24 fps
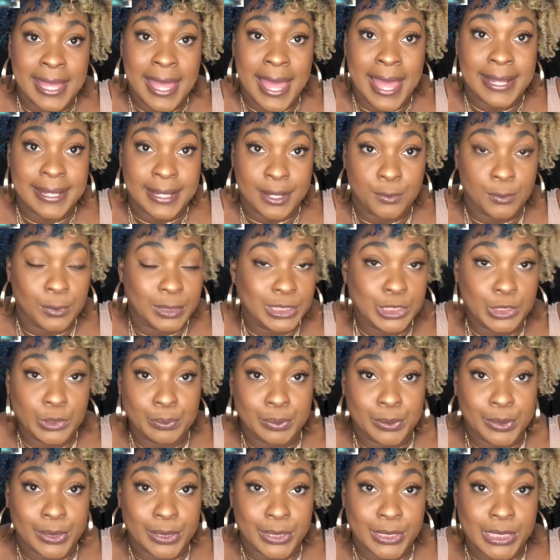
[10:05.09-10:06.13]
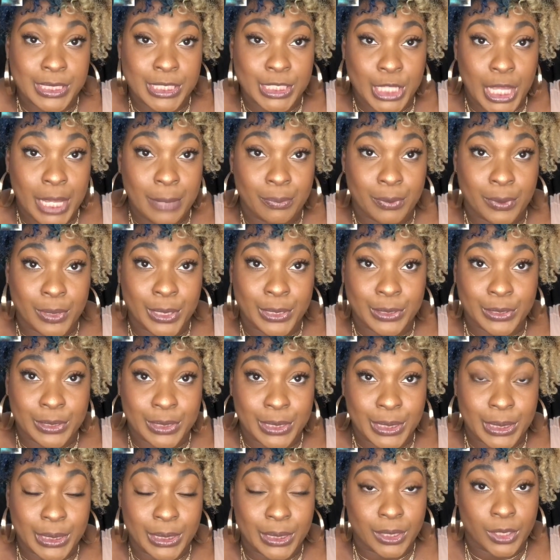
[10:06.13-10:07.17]
and then once you put a shaper
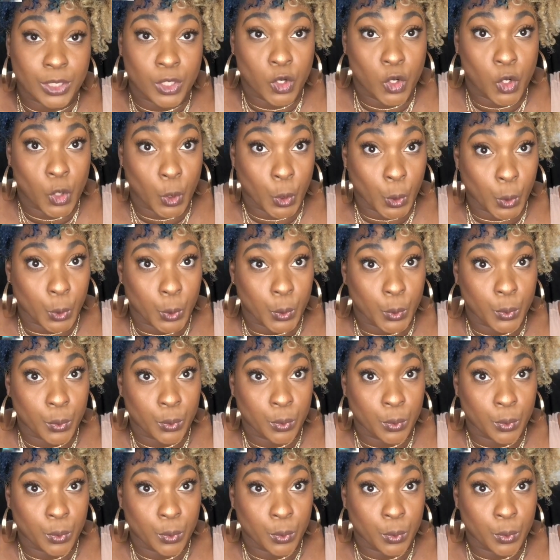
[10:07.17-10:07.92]
underneath it, girl,